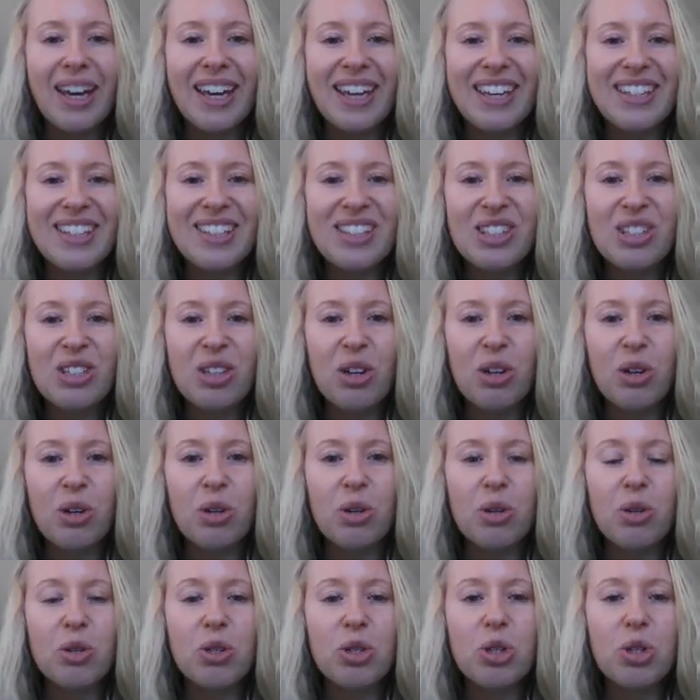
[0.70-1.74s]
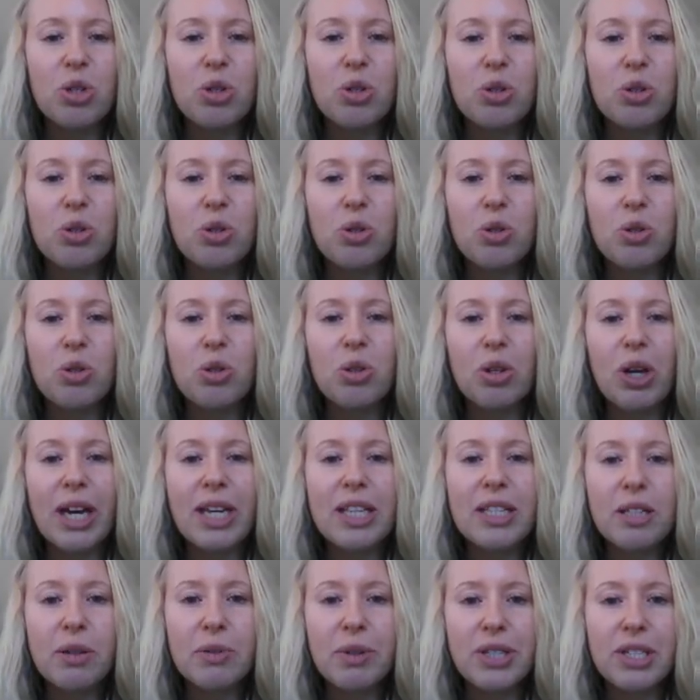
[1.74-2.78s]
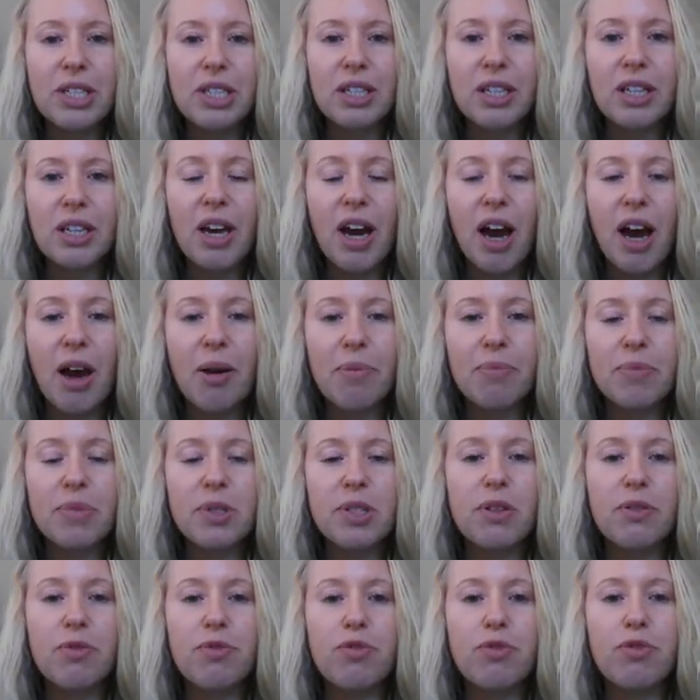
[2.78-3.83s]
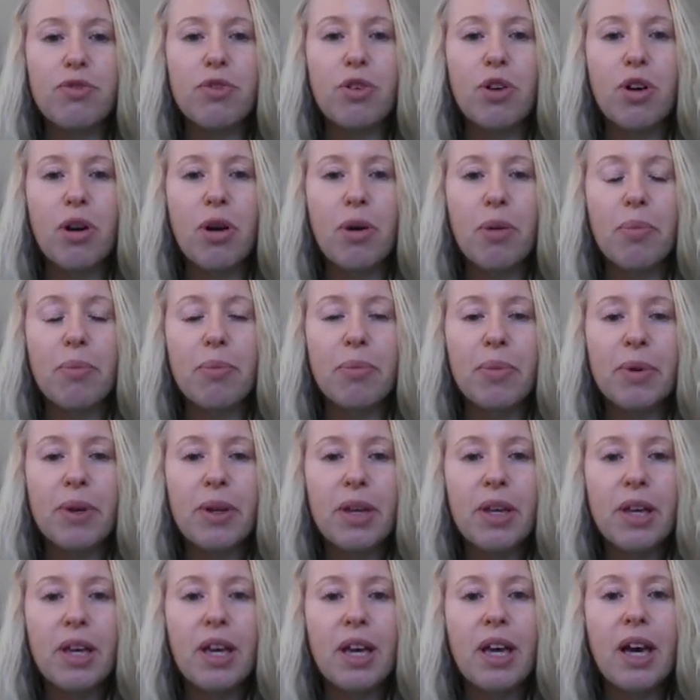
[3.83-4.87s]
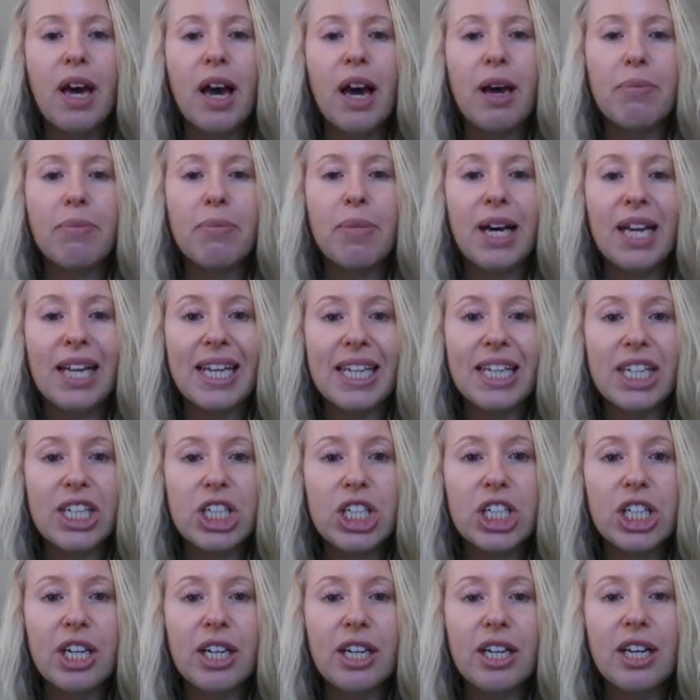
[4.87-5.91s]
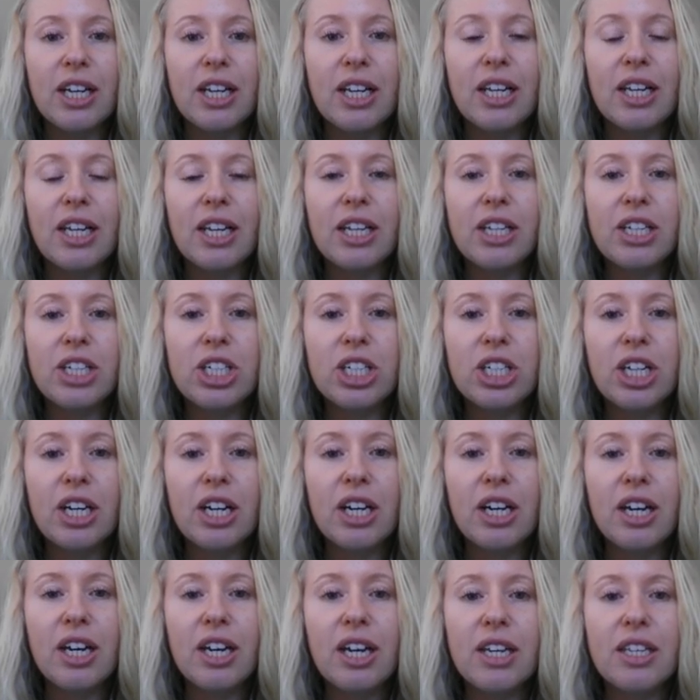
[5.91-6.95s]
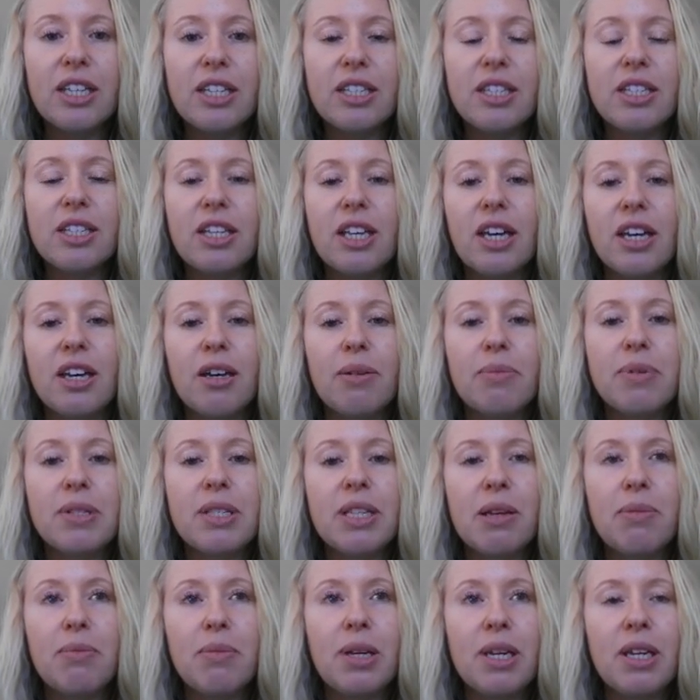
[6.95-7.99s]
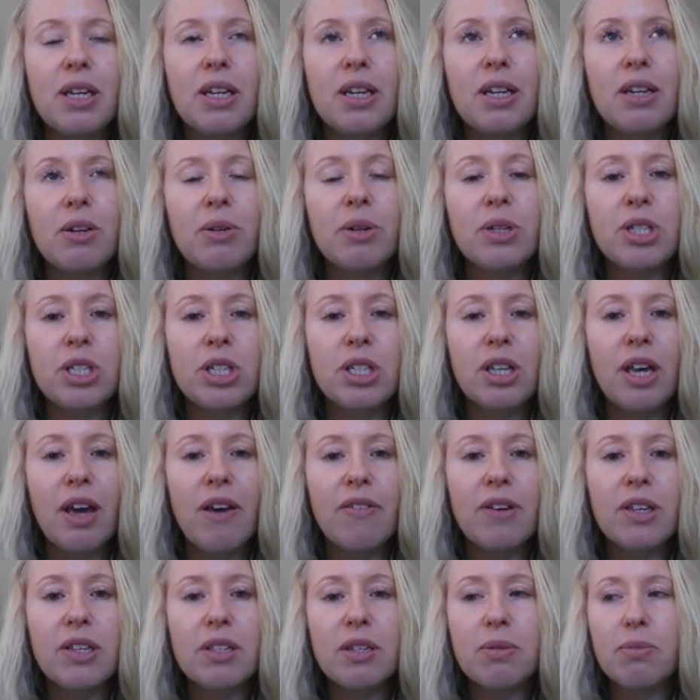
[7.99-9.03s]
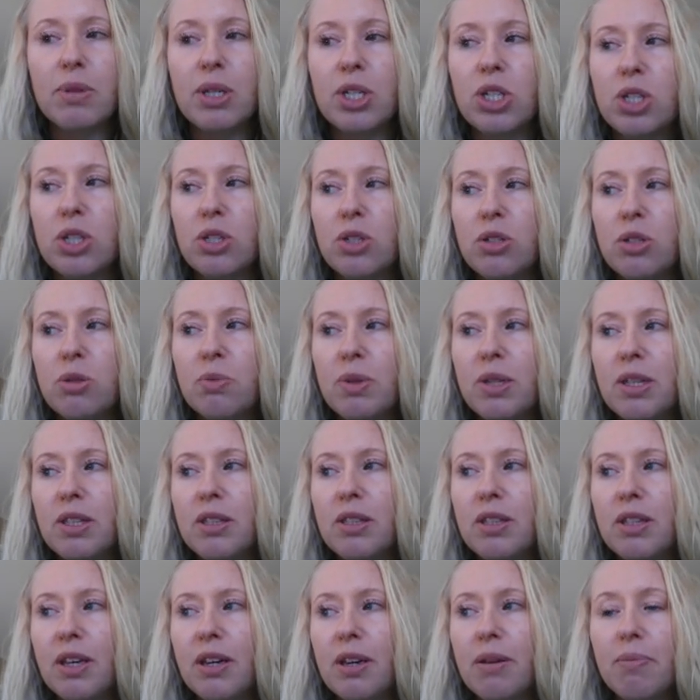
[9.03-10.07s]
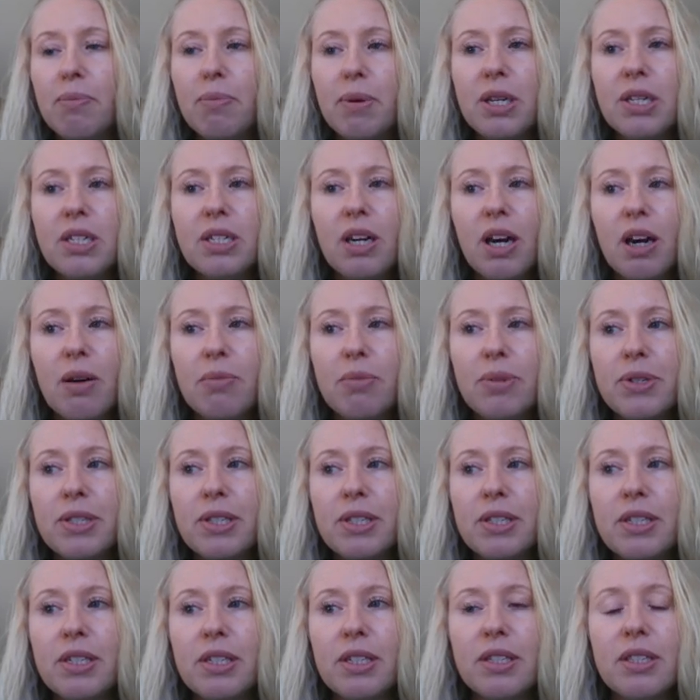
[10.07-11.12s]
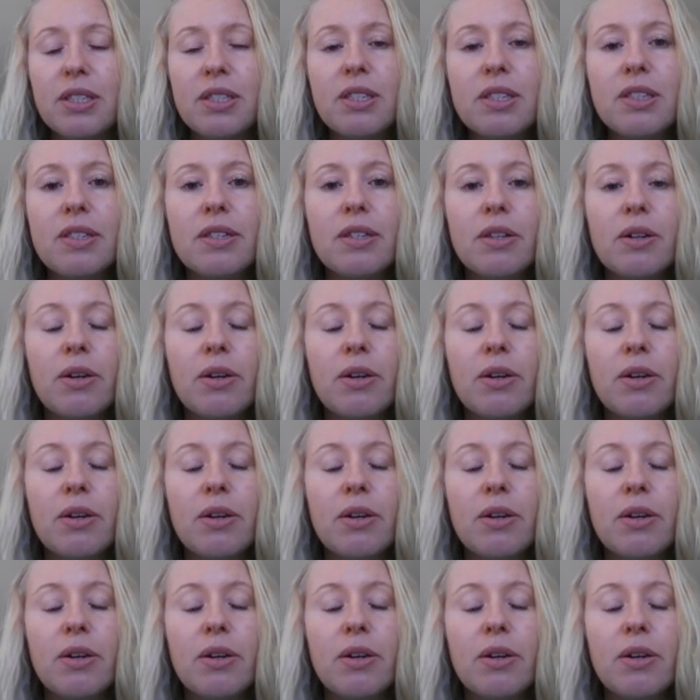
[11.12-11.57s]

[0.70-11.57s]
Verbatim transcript: Okay, so tonight's question comes from um, Alicia. Alicia has um, sent me a question. They're having some issues with um, bedtime resistance.